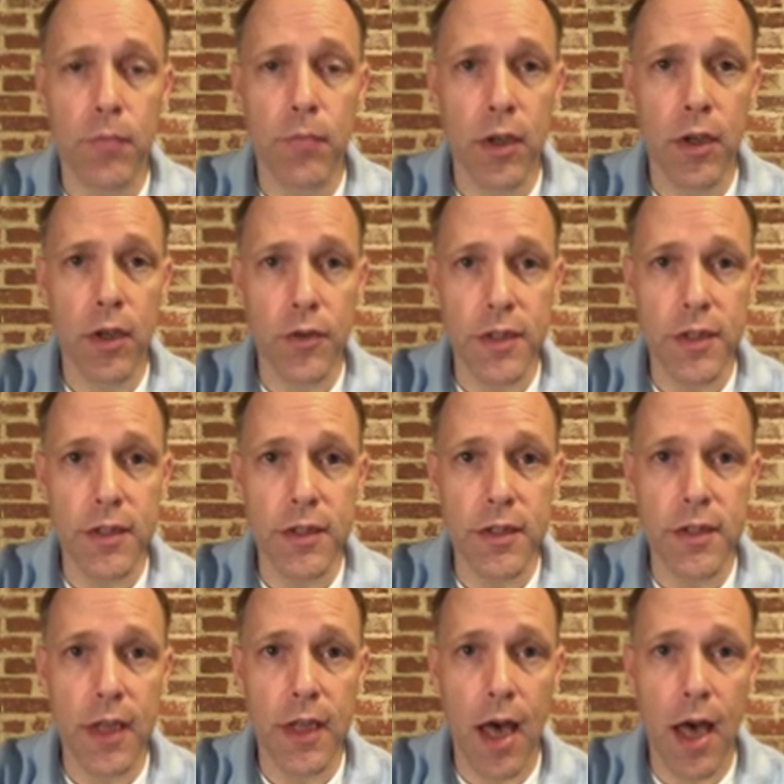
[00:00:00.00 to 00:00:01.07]
because this
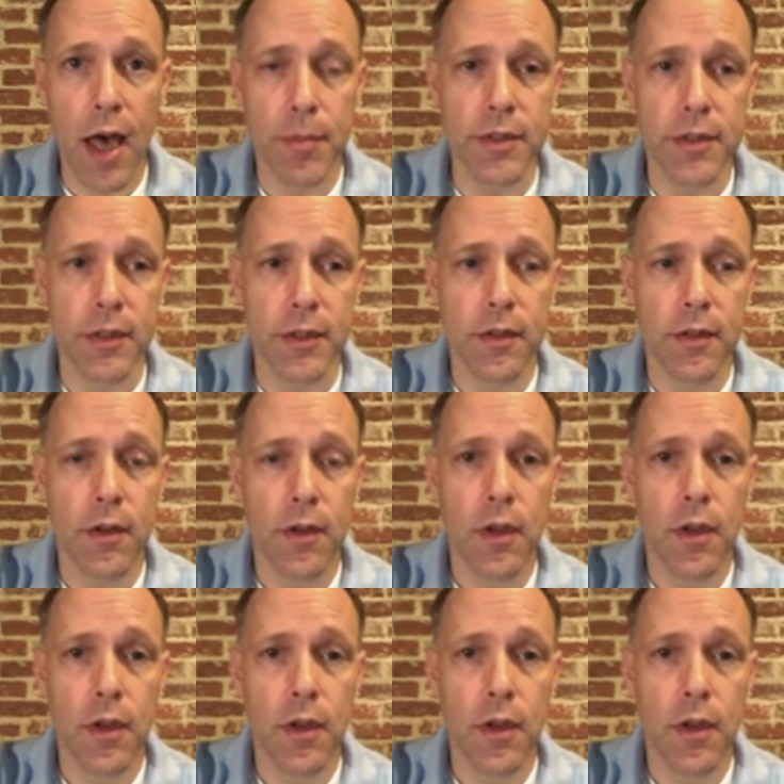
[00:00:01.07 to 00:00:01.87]
is the opposite.